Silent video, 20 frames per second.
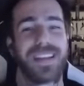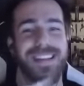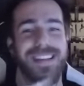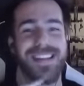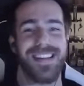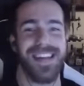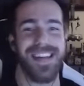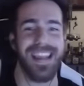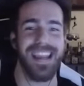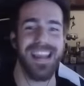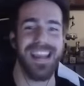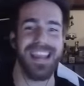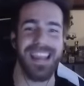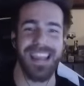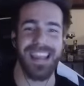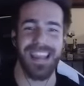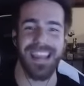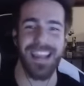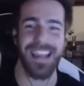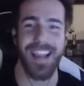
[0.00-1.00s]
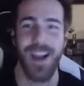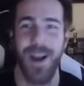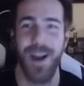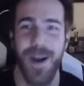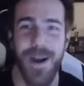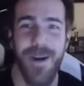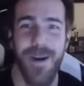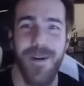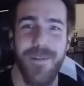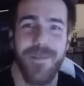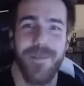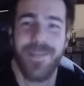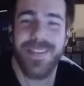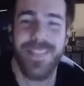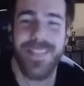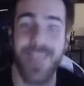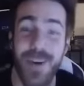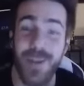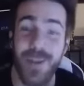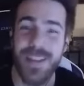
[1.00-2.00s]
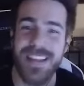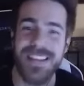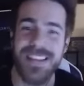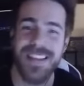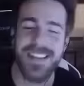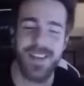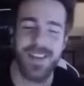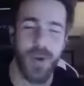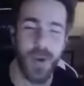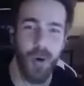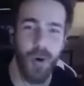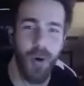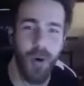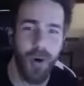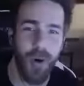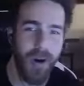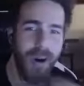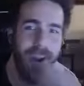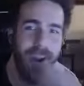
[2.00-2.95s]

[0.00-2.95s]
sneaky. That one. Dude, okay, this is cool. Comeback.